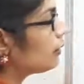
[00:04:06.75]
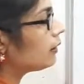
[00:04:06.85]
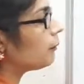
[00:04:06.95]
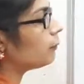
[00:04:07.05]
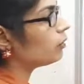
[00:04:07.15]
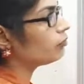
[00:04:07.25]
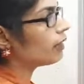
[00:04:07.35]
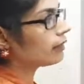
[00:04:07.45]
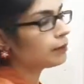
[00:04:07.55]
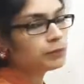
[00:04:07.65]
Number of
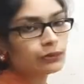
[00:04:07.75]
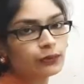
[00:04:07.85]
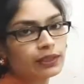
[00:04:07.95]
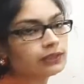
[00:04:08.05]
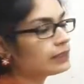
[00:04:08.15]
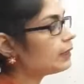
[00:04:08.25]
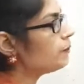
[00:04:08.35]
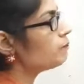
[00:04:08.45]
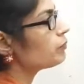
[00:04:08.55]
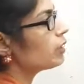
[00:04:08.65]
atoms, you can see
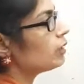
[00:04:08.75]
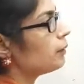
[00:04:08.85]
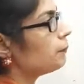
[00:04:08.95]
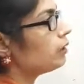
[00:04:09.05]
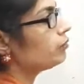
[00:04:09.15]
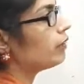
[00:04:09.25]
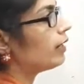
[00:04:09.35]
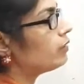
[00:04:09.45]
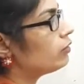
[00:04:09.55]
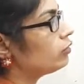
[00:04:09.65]
number of
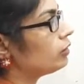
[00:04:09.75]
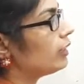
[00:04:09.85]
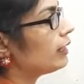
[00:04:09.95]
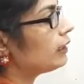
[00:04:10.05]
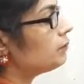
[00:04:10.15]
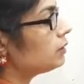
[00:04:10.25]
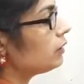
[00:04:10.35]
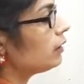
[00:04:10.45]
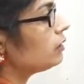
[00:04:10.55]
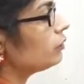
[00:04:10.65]
hydrogen atoms, it
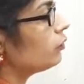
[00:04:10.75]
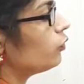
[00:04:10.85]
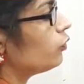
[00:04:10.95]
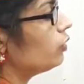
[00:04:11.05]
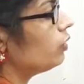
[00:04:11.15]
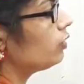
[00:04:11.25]
is 4,